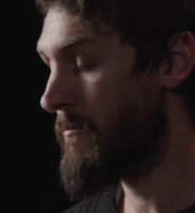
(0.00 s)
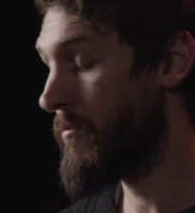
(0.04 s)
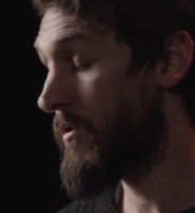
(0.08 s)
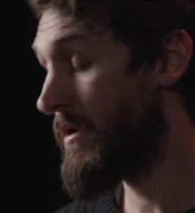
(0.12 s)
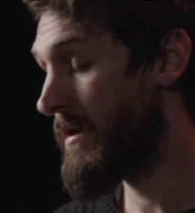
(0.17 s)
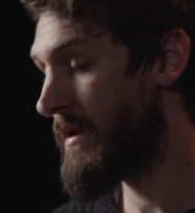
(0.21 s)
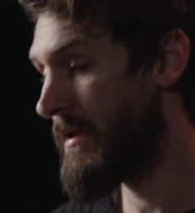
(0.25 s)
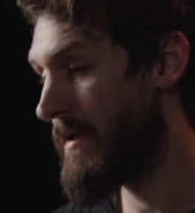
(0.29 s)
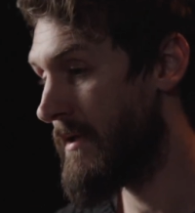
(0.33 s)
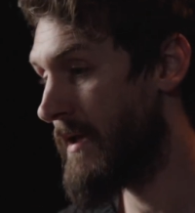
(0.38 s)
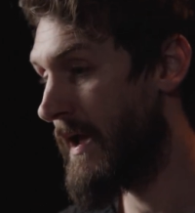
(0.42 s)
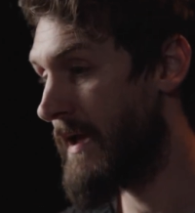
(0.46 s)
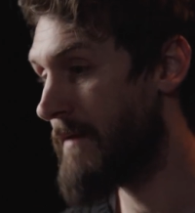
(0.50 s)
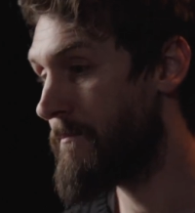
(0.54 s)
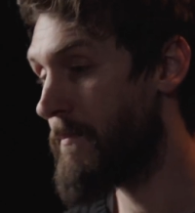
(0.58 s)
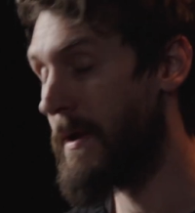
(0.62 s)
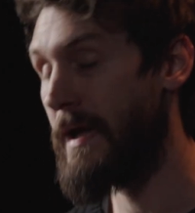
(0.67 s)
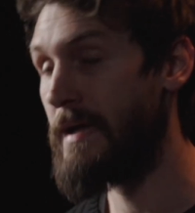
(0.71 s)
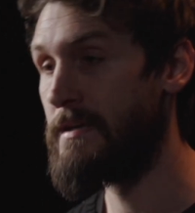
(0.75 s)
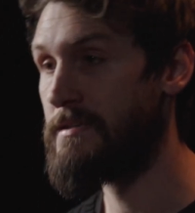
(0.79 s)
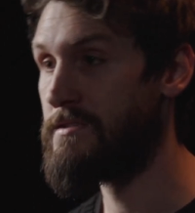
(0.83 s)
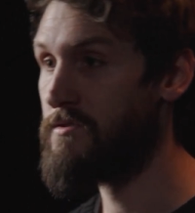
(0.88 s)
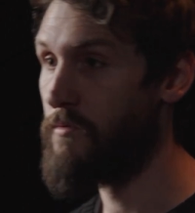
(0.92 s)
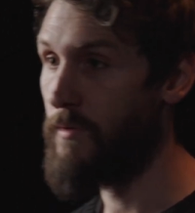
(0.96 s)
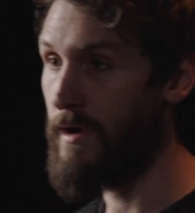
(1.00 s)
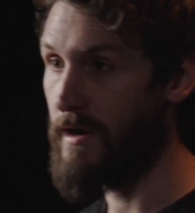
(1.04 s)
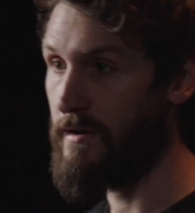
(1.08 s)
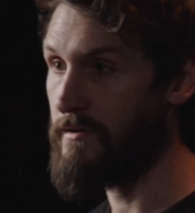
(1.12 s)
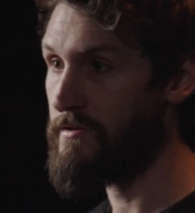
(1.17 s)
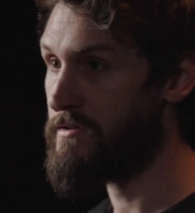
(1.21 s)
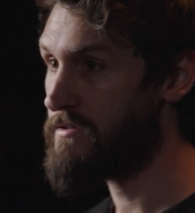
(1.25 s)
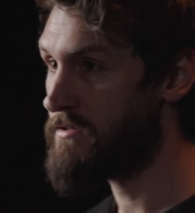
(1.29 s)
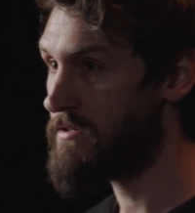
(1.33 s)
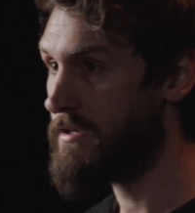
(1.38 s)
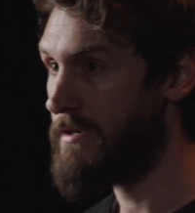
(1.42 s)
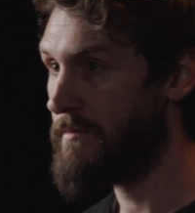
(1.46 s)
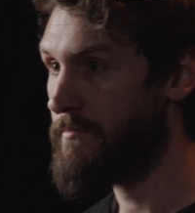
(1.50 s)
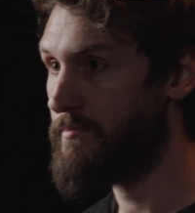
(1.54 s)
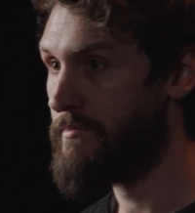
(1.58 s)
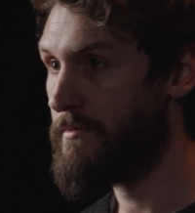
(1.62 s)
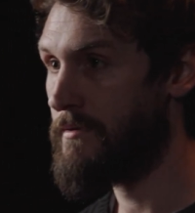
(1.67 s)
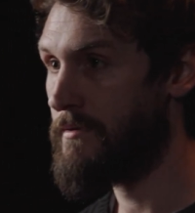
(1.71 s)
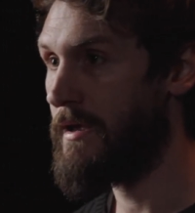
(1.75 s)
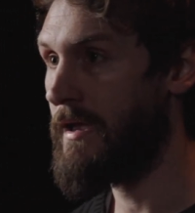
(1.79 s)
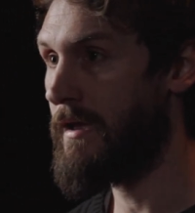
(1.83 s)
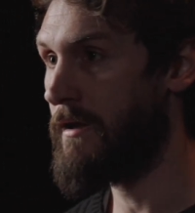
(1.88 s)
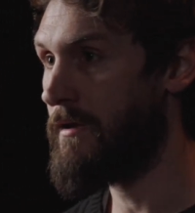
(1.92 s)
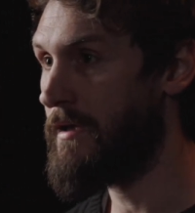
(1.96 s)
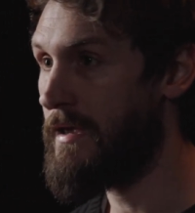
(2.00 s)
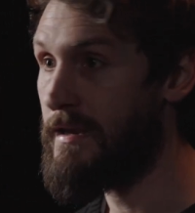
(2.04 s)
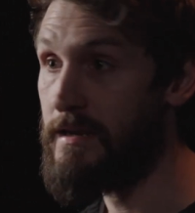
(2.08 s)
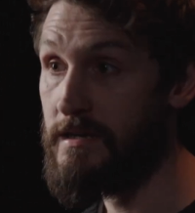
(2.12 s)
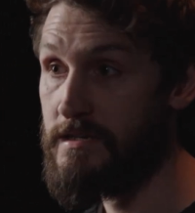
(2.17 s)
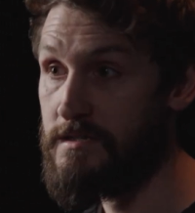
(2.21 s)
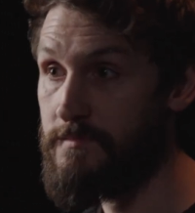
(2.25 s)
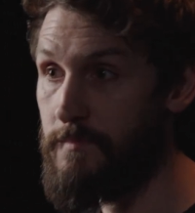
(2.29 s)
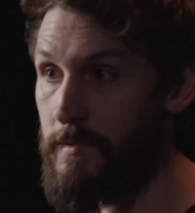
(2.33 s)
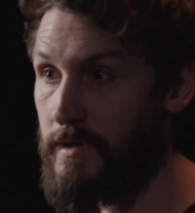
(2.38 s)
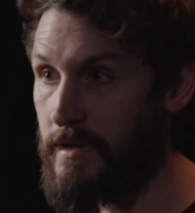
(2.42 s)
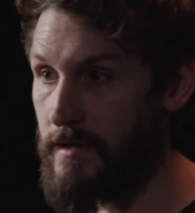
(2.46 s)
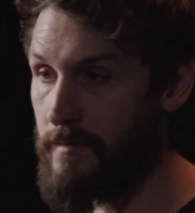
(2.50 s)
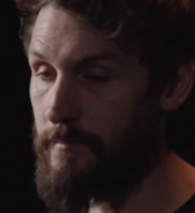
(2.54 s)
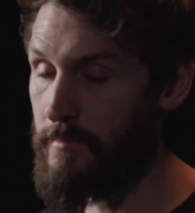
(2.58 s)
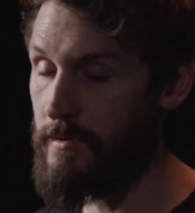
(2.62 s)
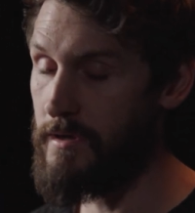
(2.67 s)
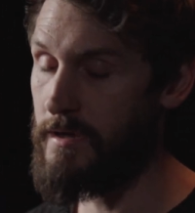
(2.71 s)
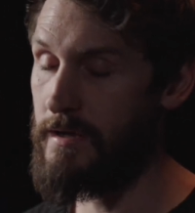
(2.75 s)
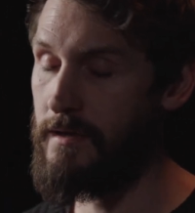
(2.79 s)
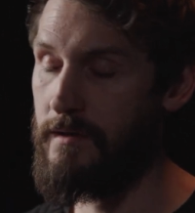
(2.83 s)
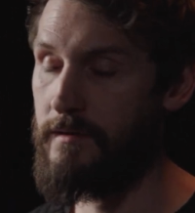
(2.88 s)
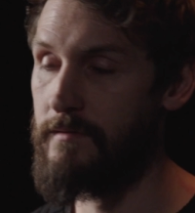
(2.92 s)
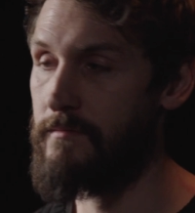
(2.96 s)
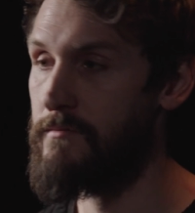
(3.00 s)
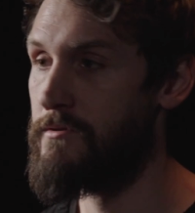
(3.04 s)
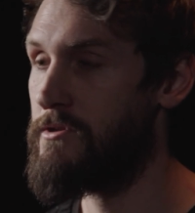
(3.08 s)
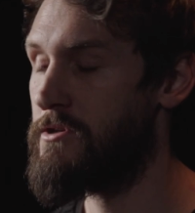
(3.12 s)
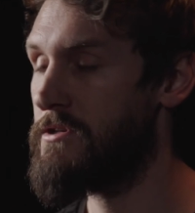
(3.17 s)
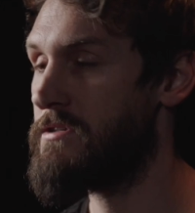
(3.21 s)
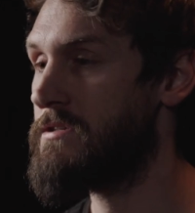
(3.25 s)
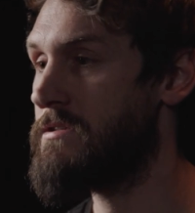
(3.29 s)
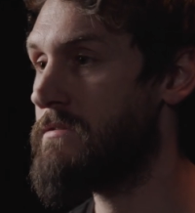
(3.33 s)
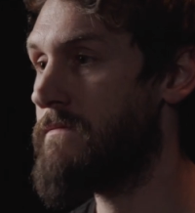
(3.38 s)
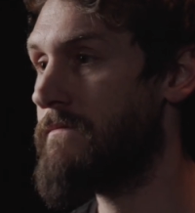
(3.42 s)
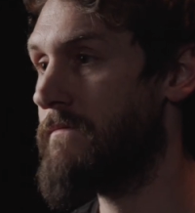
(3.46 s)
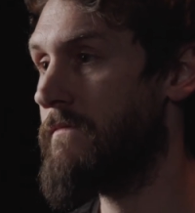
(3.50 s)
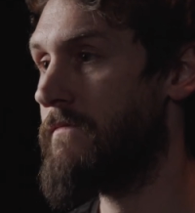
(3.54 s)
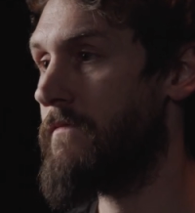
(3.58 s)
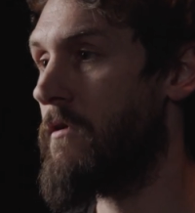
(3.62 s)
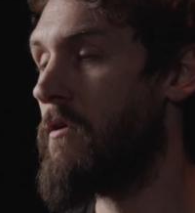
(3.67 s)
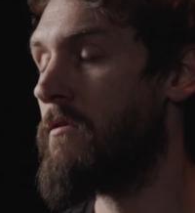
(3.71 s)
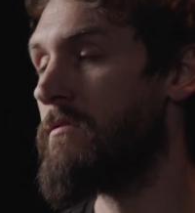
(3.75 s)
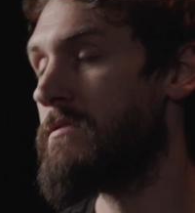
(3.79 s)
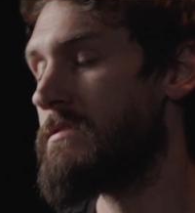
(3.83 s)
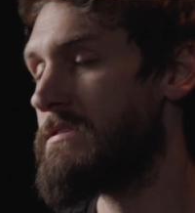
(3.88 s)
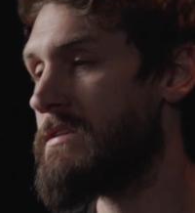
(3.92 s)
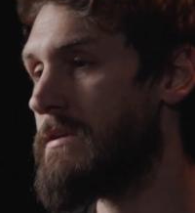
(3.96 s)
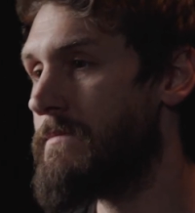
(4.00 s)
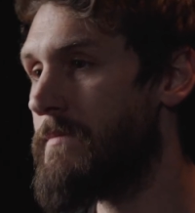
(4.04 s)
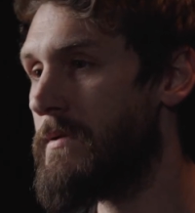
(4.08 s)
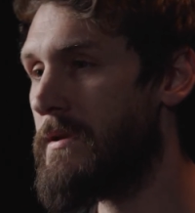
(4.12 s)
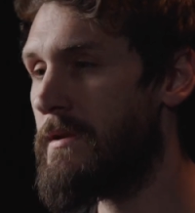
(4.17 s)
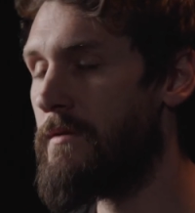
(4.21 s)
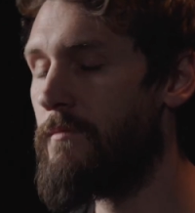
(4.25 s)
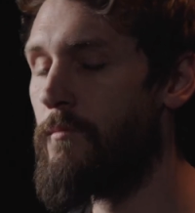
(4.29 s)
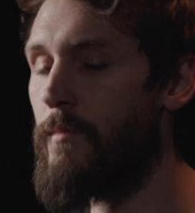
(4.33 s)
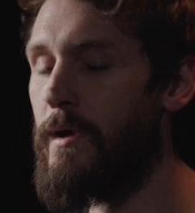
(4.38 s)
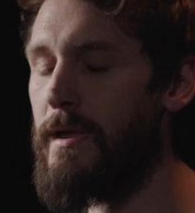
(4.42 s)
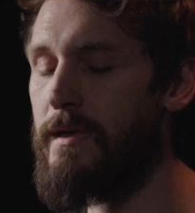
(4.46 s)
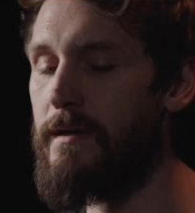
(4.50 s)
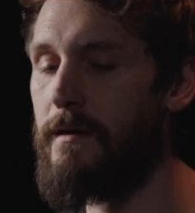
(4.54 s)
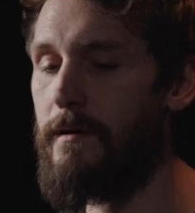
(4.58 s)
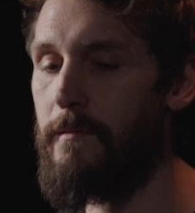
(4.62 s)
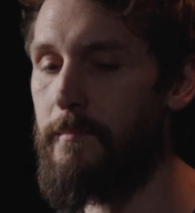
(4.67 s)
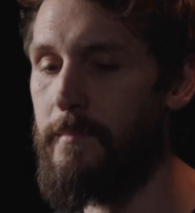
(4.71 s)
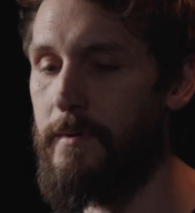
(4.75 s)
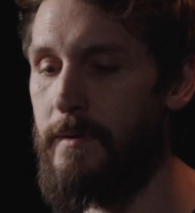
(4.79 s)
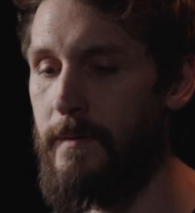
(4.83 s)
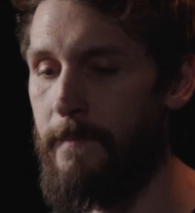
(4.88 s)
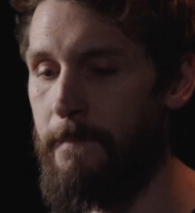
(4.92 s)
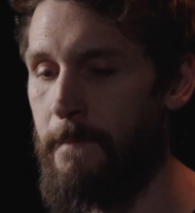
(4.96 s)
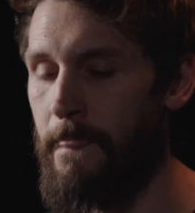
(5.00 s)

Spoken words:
Brittany had passed away in her sleep, inexplicably, just fallen asleep and didn't wake up.